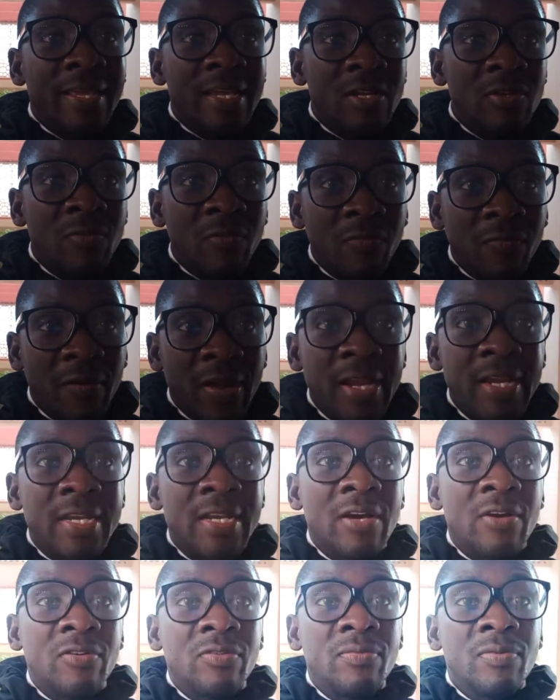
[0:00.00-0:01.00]
get to find
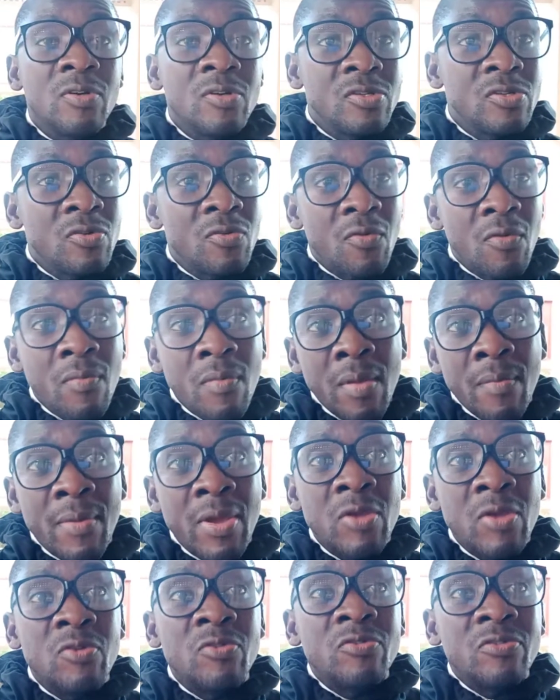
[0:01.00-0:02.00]
out, because
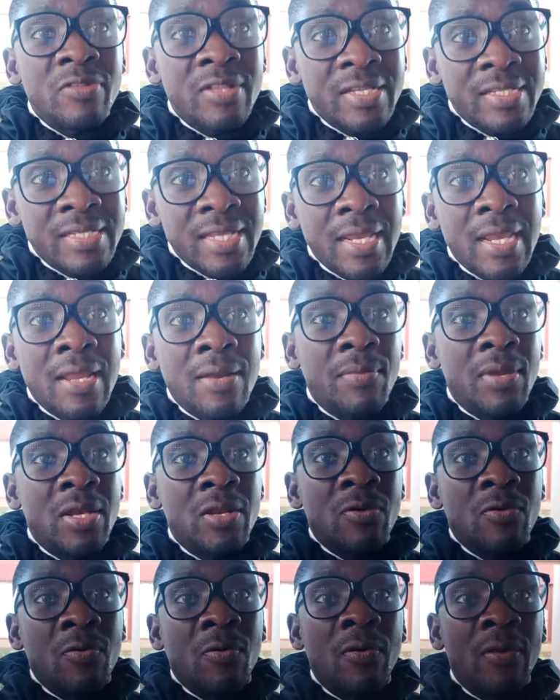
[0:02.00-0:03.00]
remember, you'll do the second
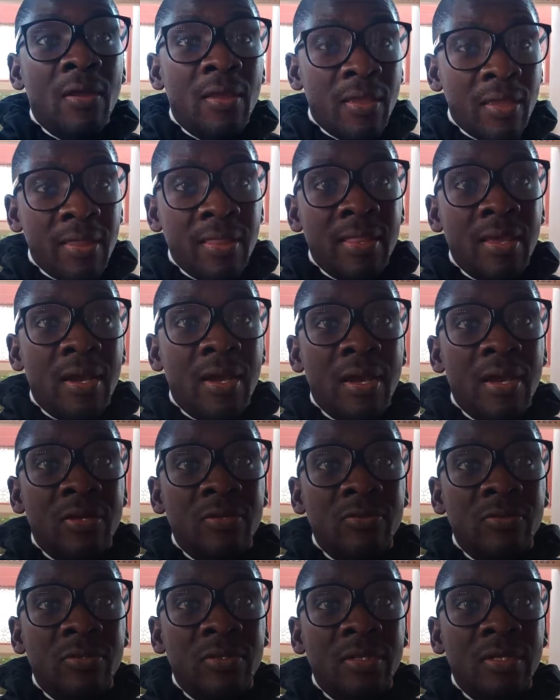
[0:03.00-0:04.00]
medical in their
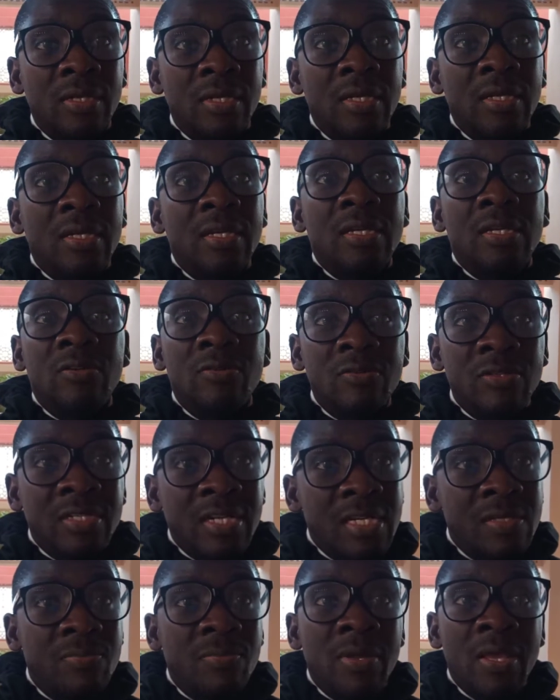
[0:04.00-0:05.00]
country. It will
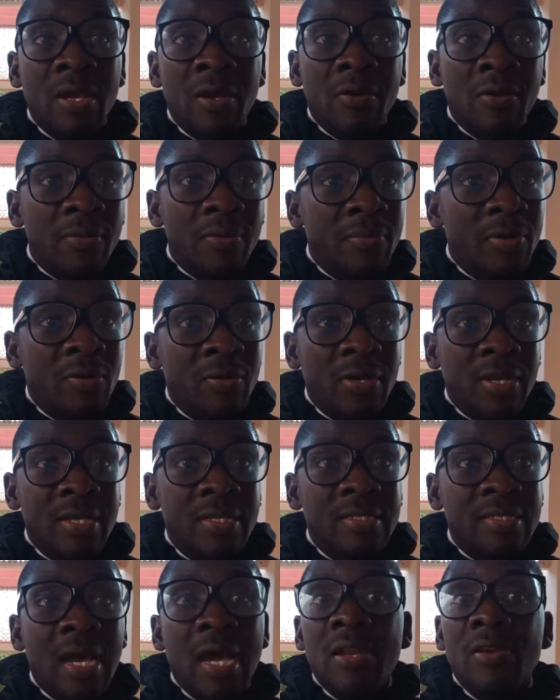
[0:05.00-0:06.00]
just be a criminal
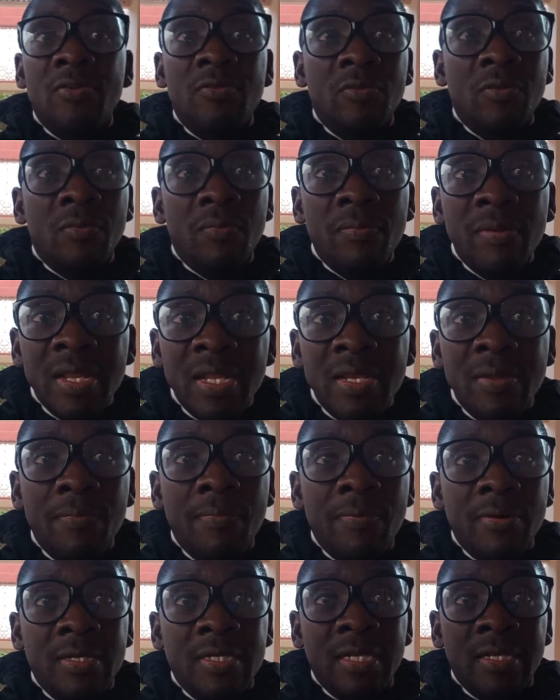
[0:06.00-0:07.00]
case and you will be
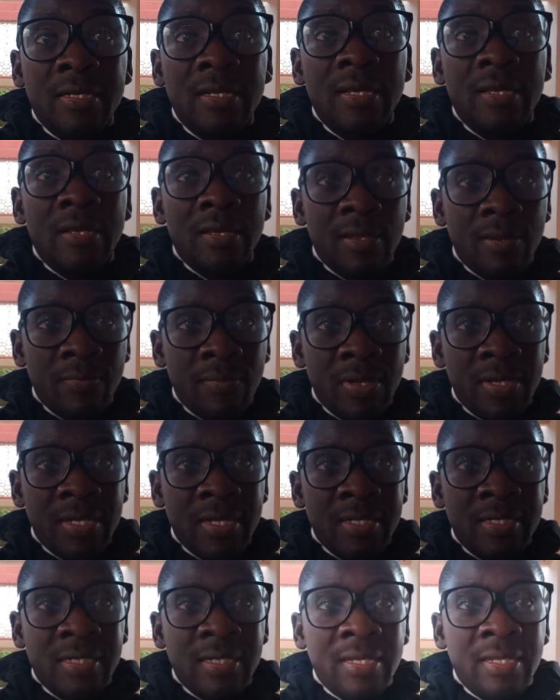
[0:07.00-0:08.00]
deported
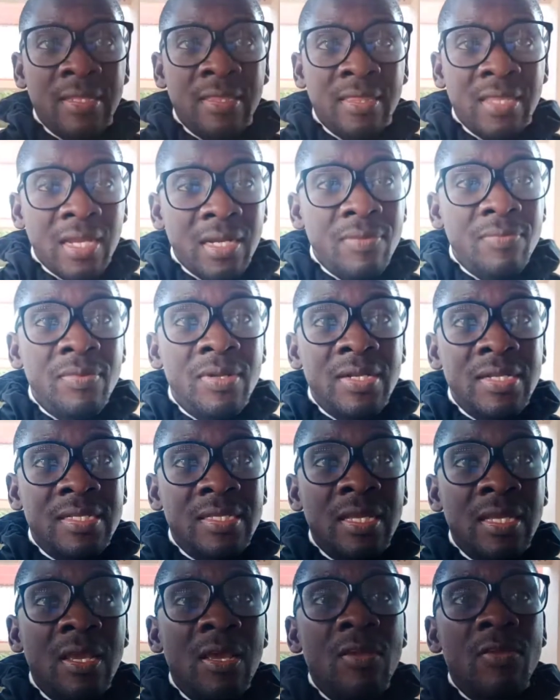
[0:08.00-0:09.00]
immediately. That
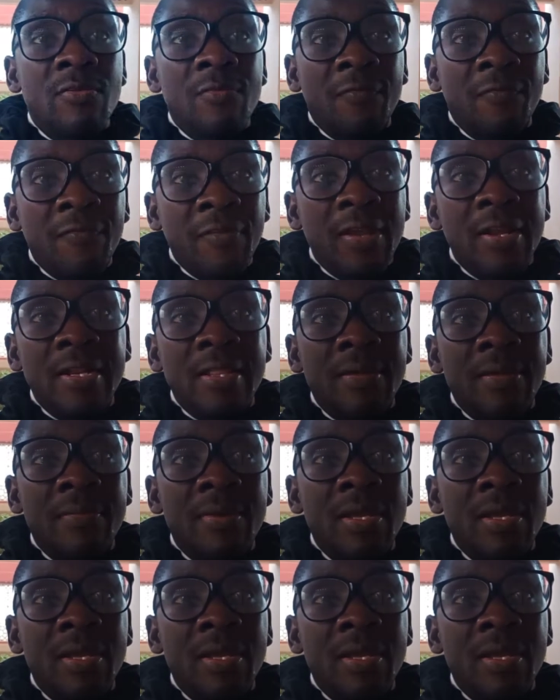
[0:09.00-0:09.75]
means you failed the